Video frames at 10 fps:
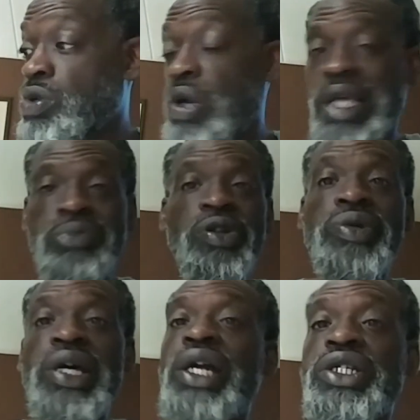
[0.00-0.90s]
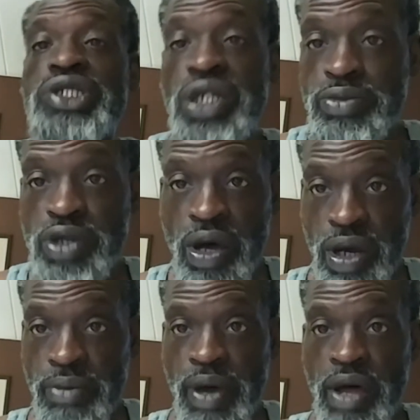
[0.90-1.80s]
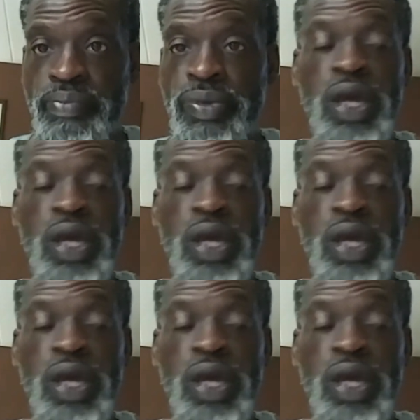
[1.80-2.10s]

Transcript: no expert on none of this shit I'm talking about,